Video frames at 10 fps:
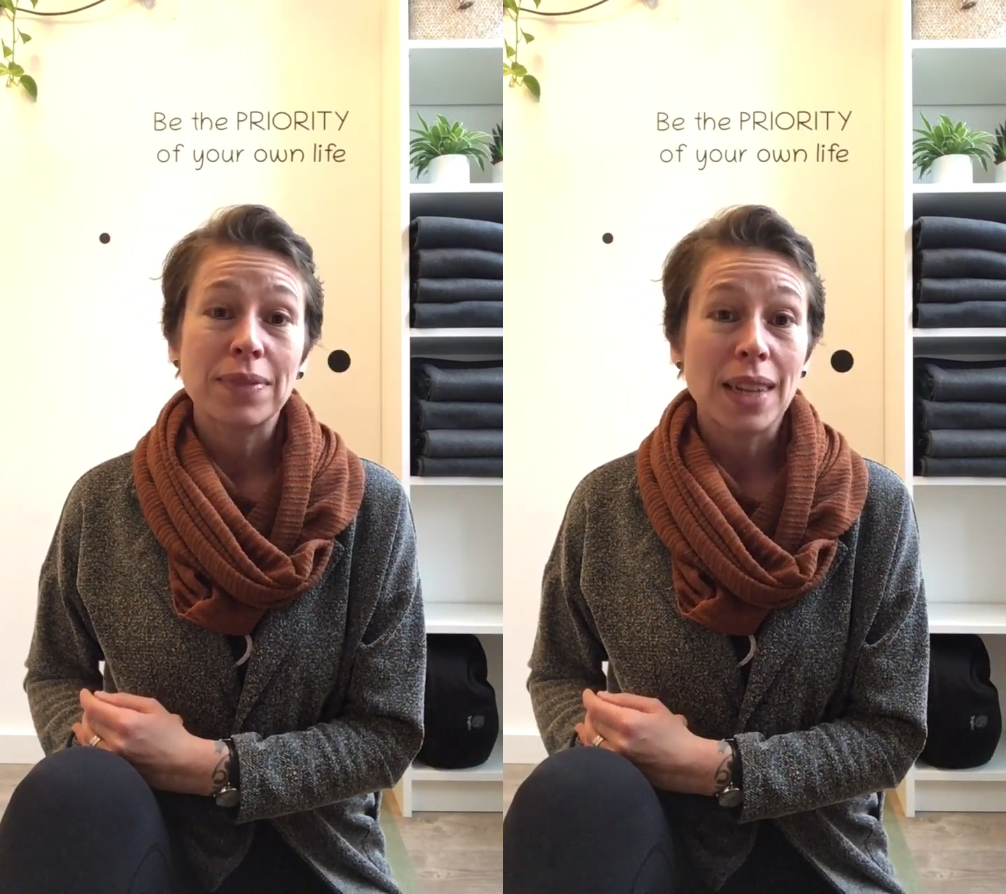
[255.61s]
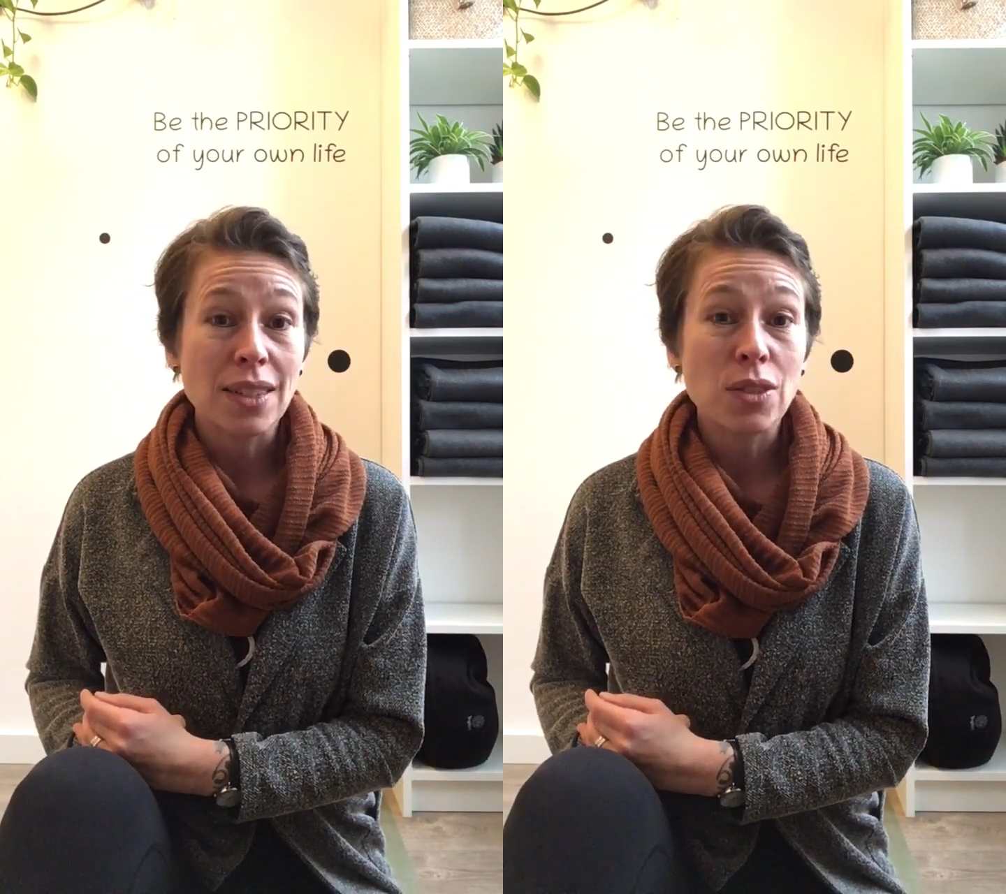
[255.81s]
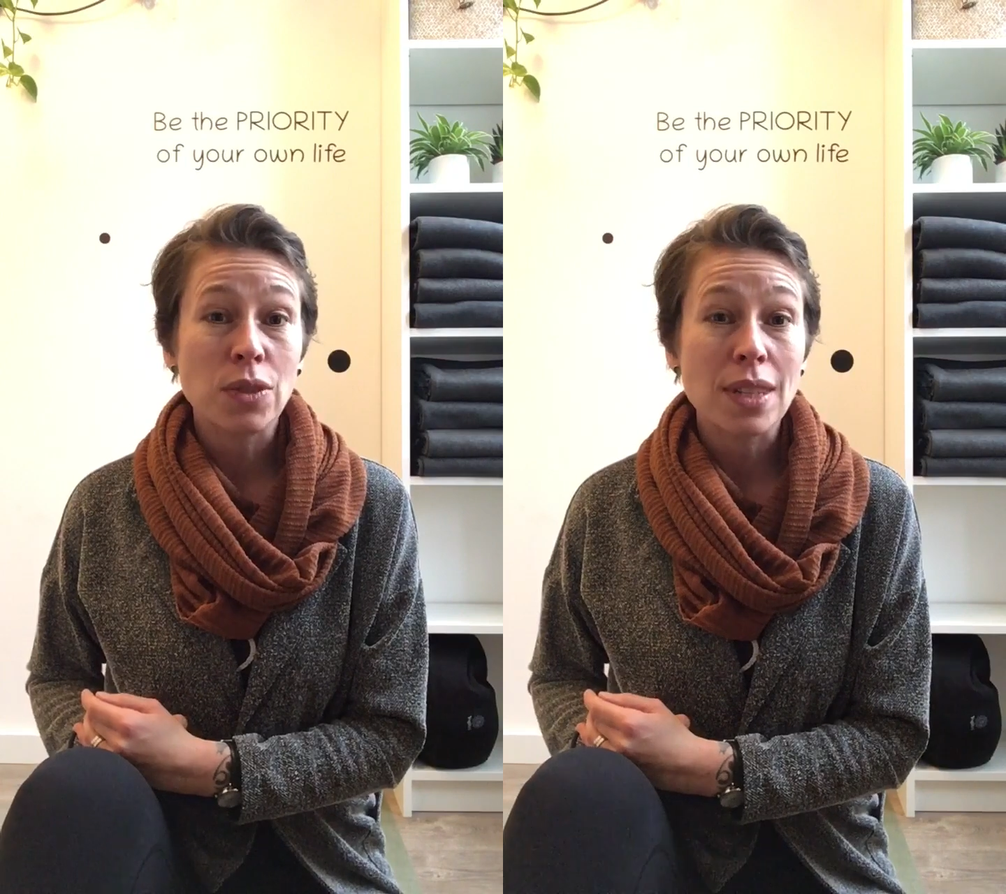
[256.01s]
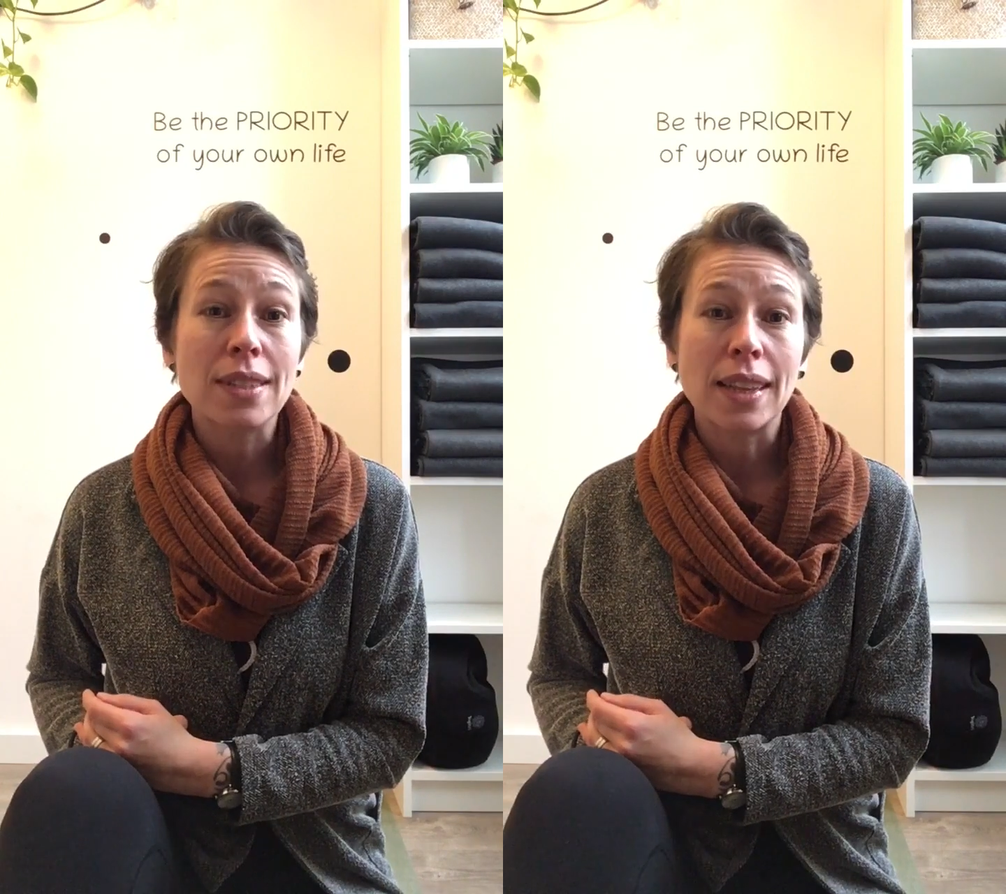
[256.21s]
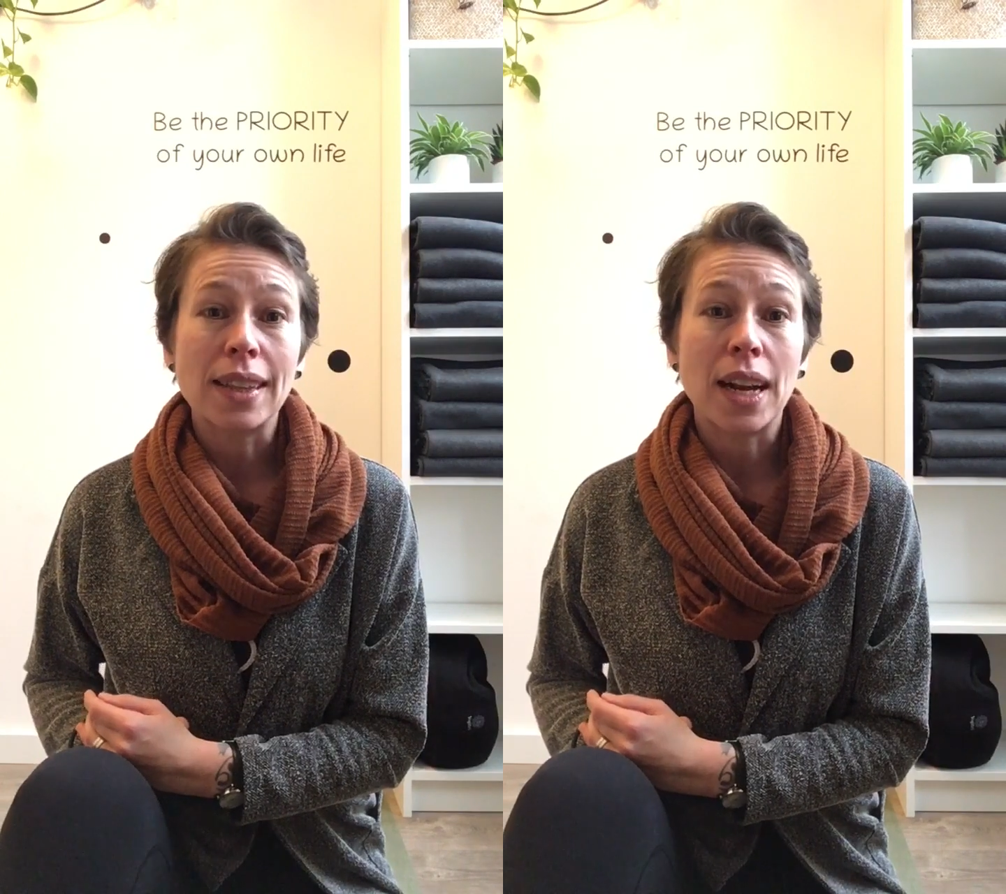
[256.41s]
there's a risk
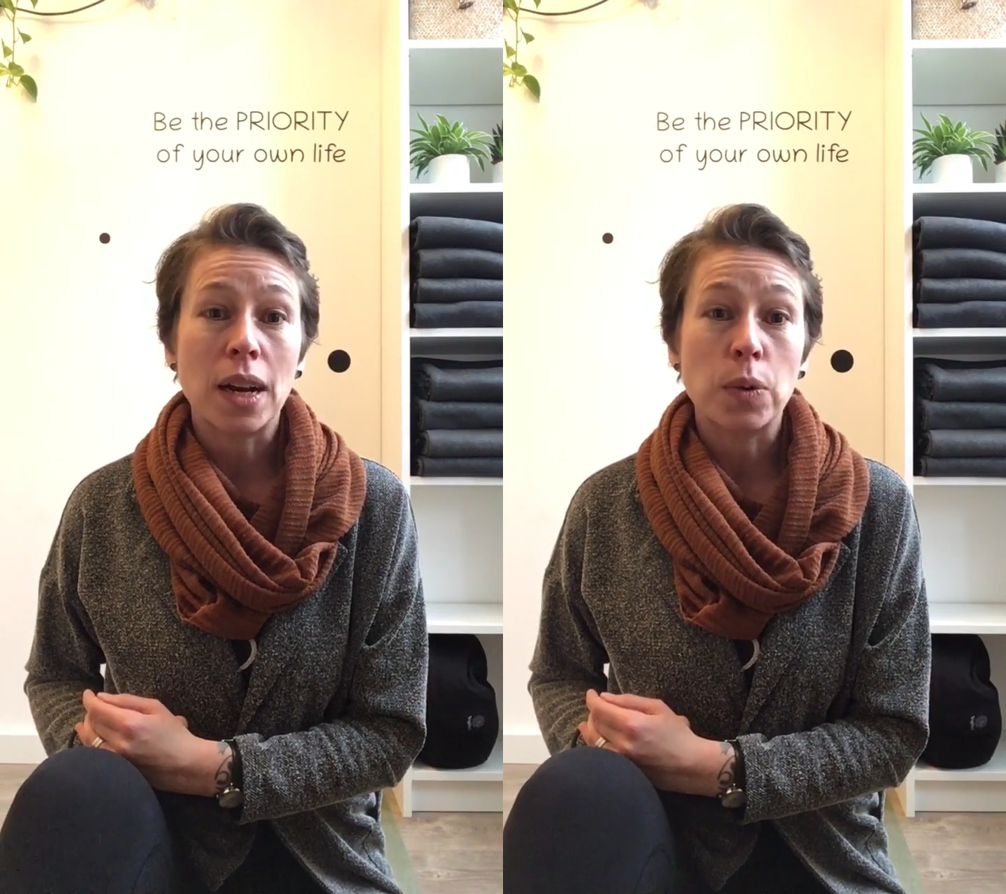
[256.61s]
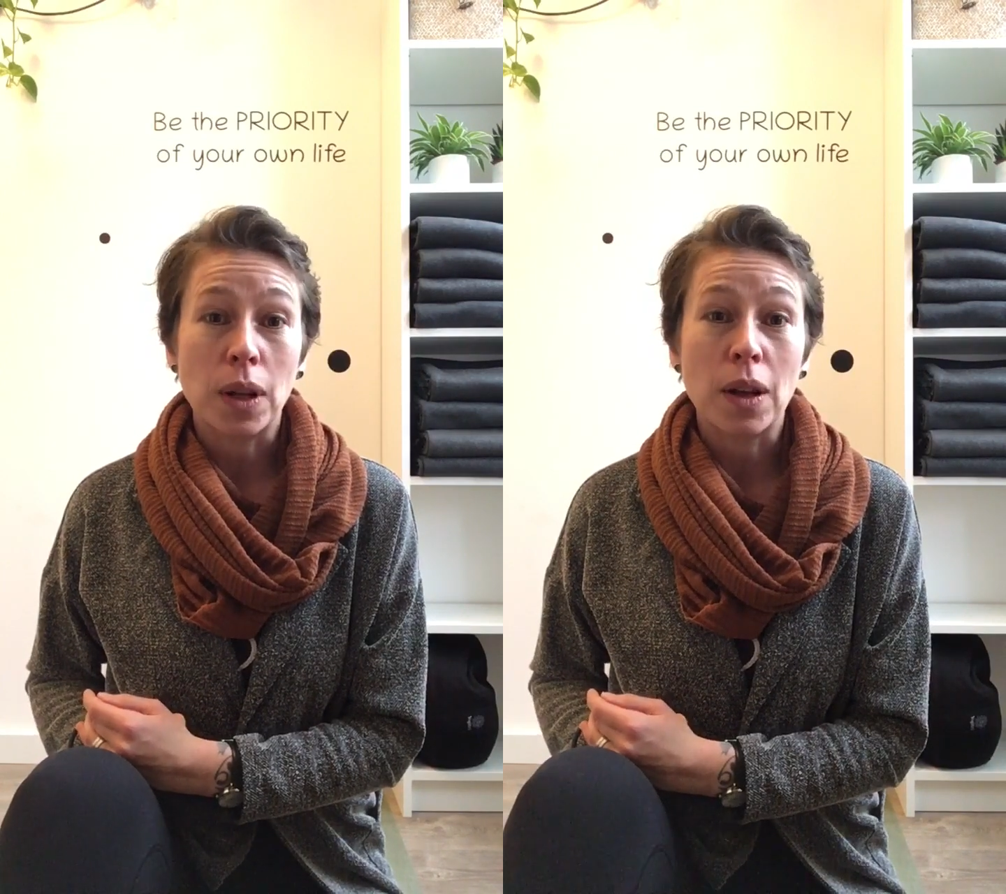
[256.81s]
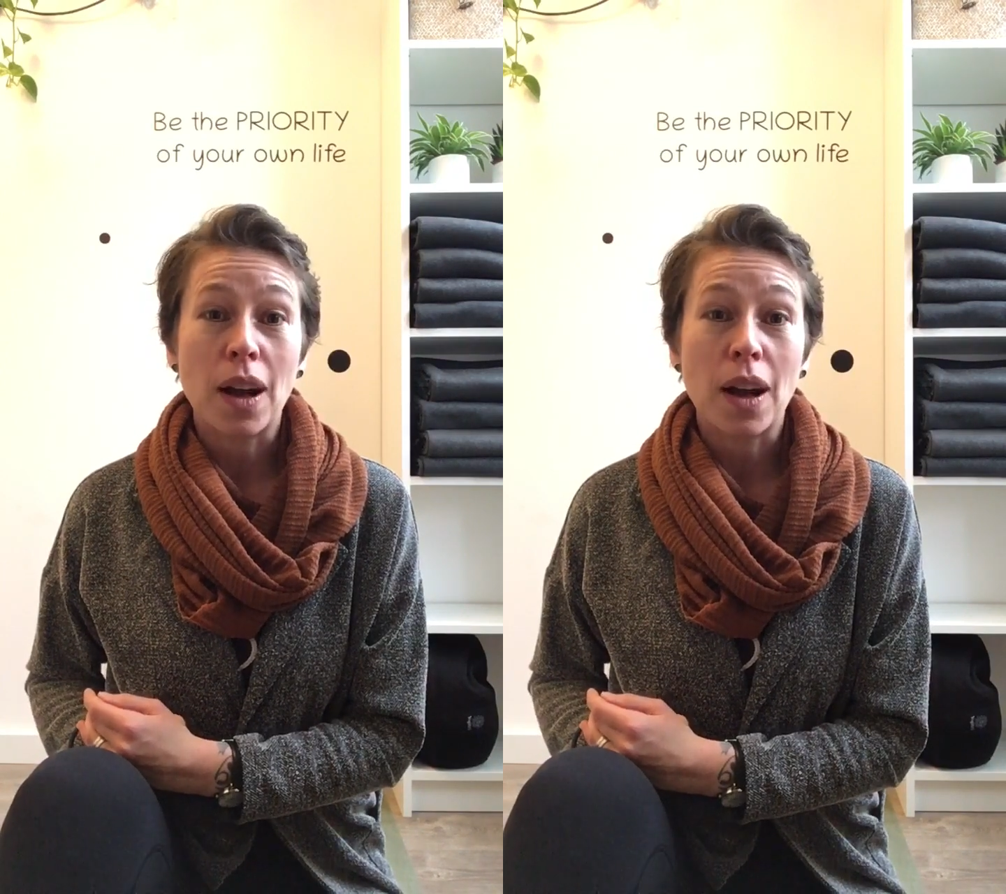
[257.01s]
that there will